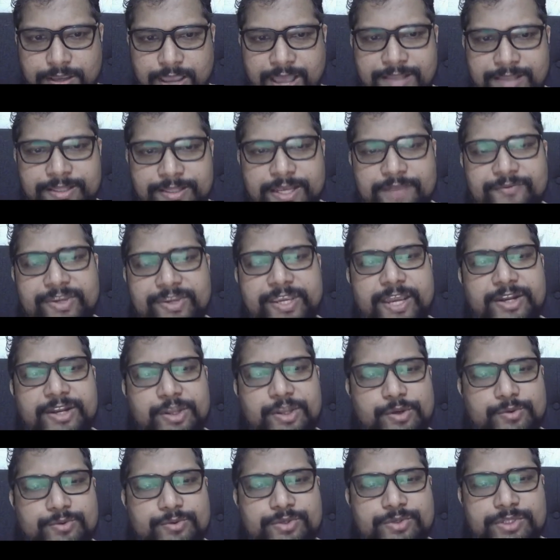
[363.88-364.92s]
And then we can
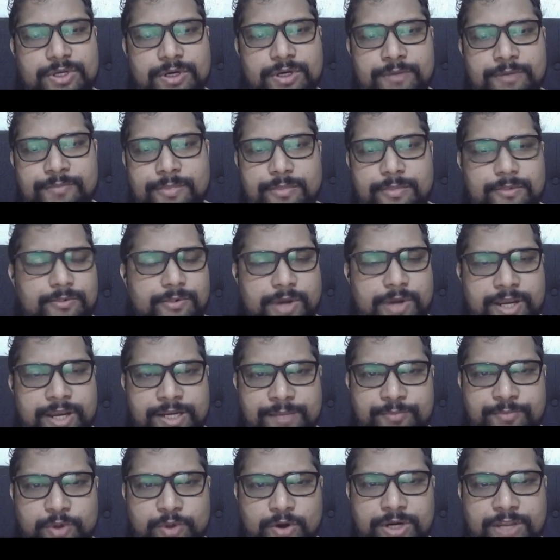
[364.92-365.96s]
use
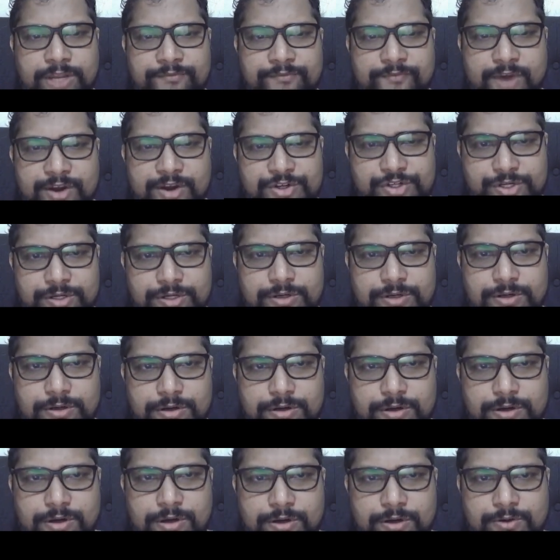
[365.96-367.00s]
any plotting function
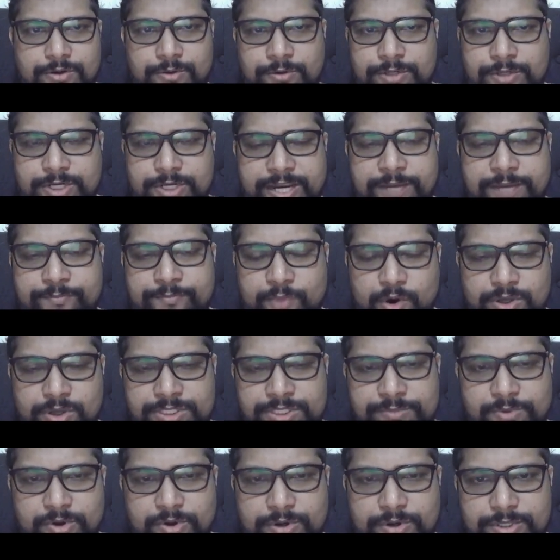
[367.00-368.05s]
to create
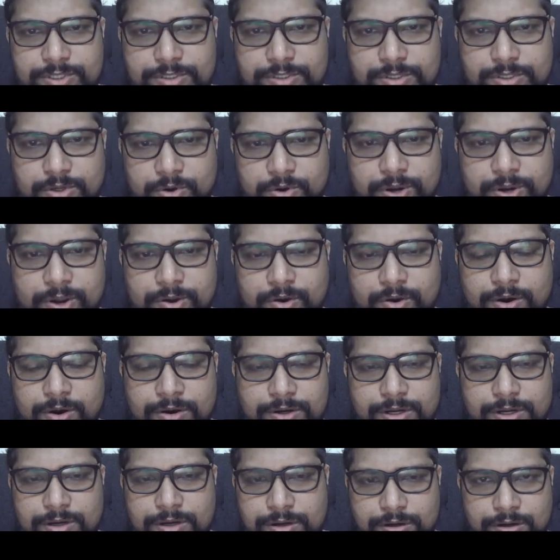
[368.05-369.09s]
box plots
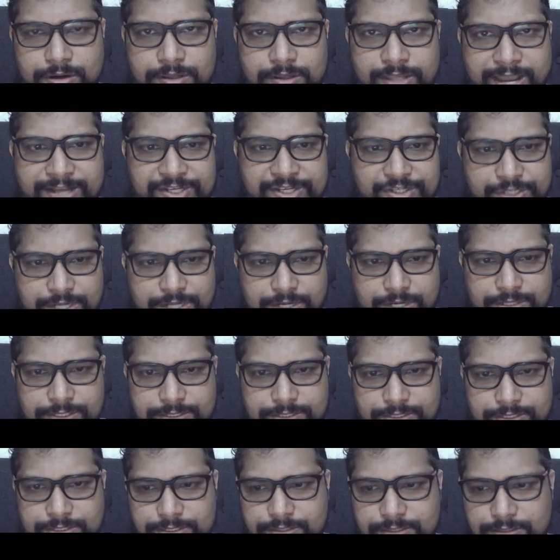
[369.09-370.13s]
or line
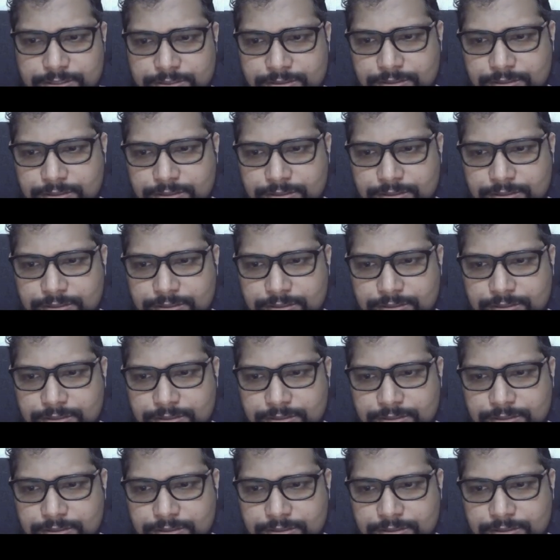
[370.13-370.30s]
charts.